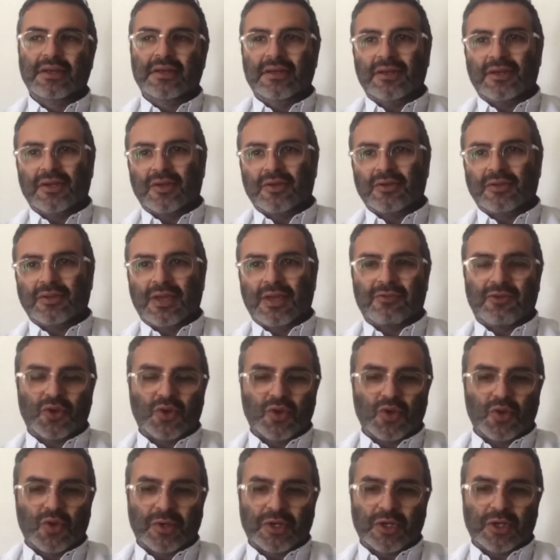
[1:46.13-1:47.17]
never
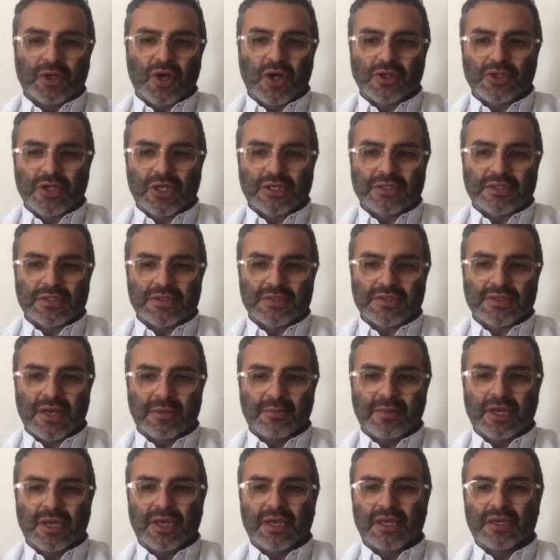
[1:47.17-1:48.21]
knew when the contractor's
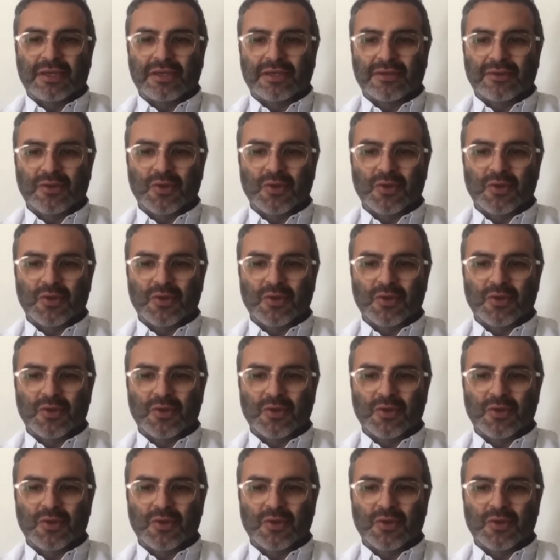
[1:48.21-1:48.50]
coming and